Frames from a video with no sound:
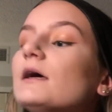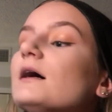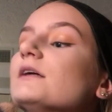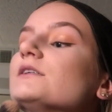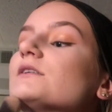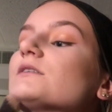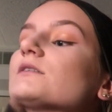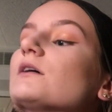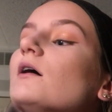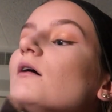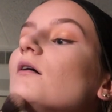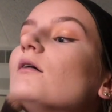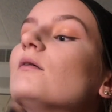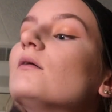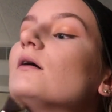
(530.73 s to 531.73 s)
I just
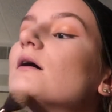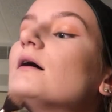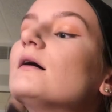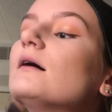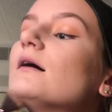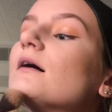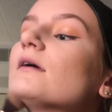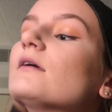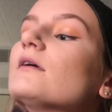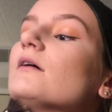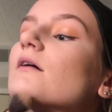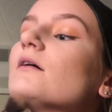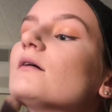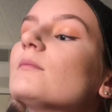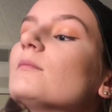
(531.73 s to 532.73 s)
go
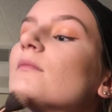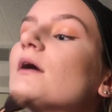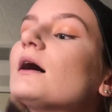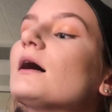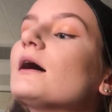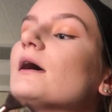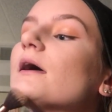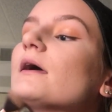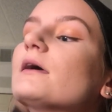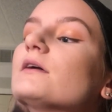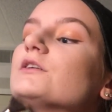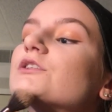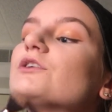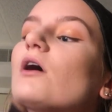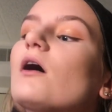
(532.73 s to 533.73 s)
under my
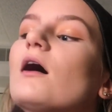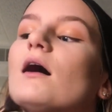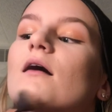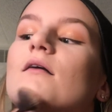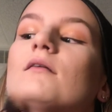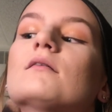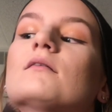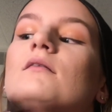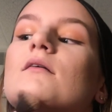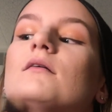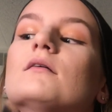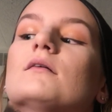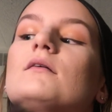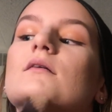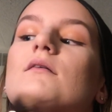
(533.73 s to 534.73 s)
jaw.
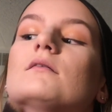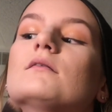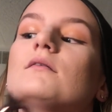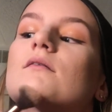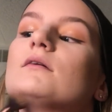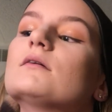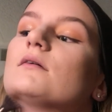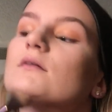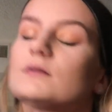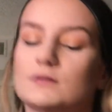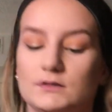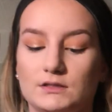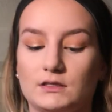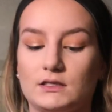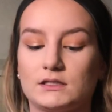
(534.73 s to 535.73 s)

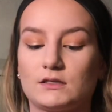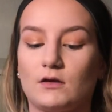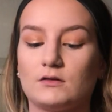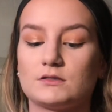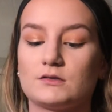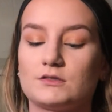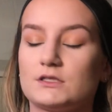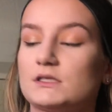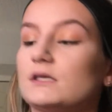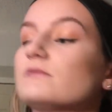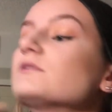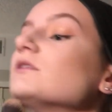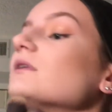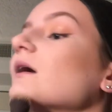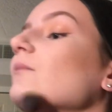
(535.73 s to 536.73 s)
So this also just gives
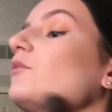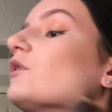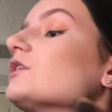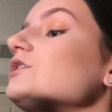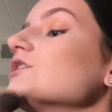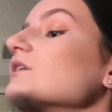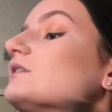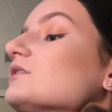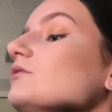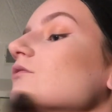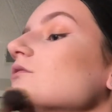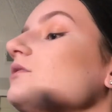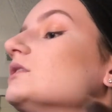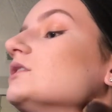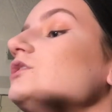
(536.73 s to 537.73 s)
you that more
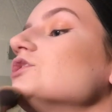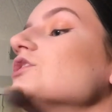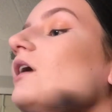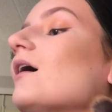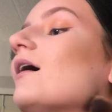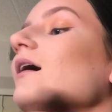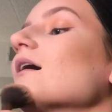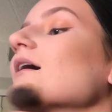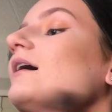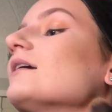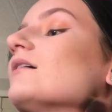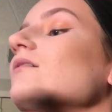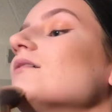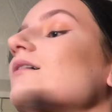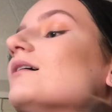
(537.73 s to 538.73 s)
chiseled jaw kind
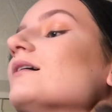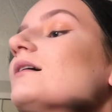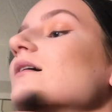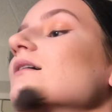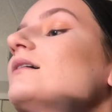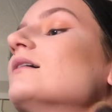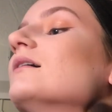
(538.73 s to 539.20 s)
of look.